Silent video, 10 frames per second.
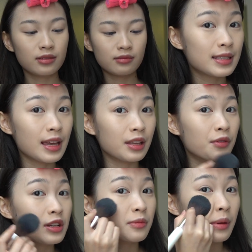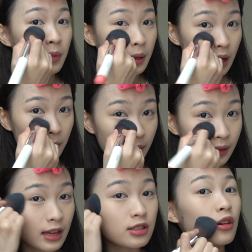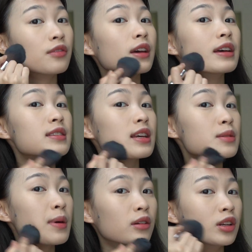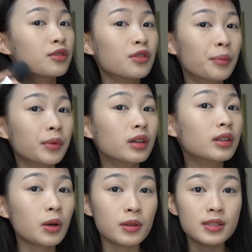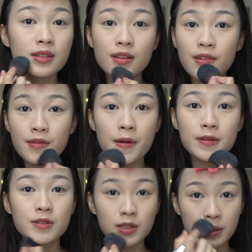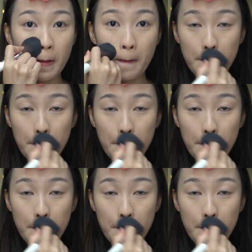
set the rest of my makeup and dust off the excess powder from the concealed area just now.